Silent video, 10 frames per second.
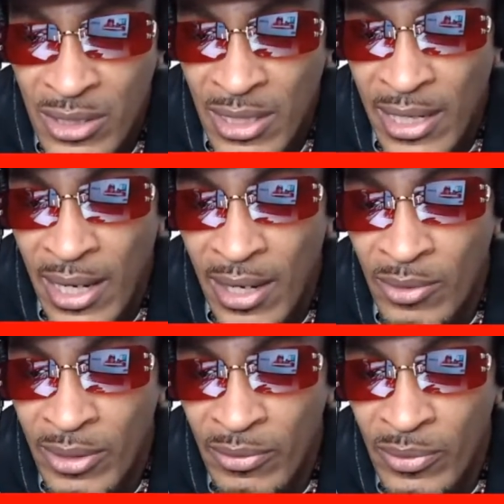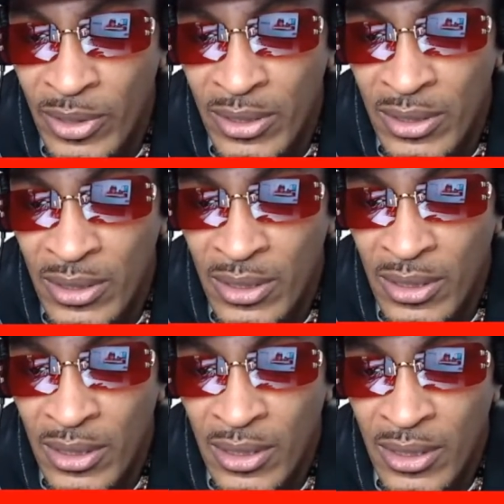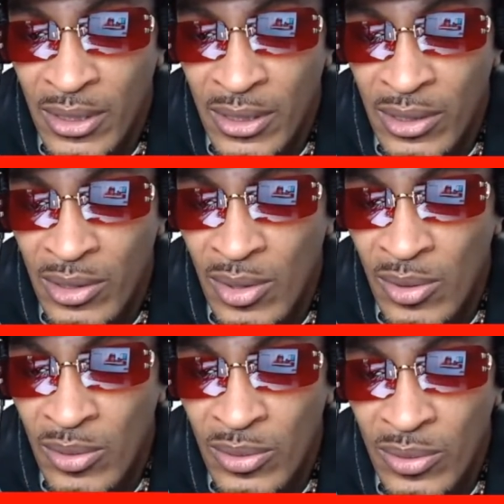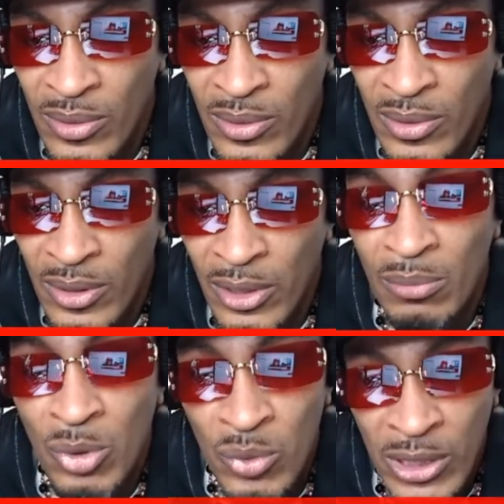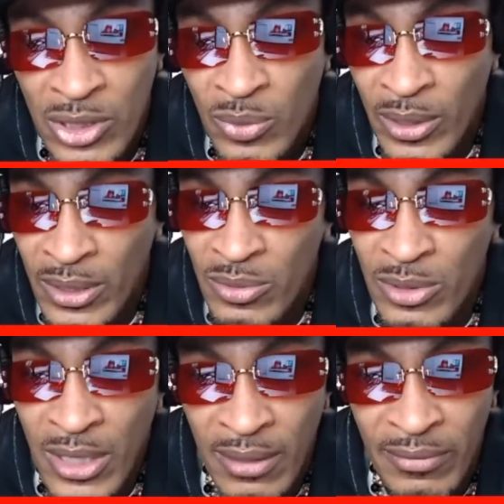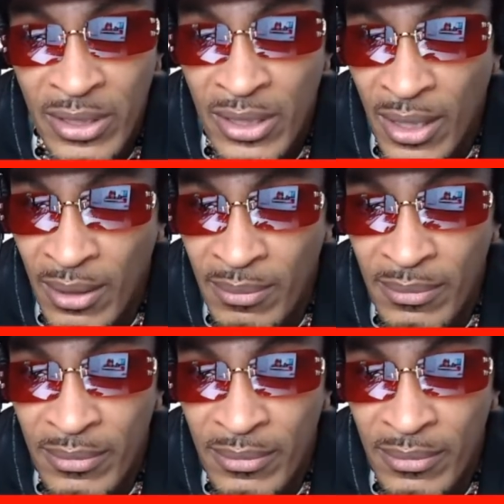Like I don't even want to, you know, the Mooney Twins was giving it up.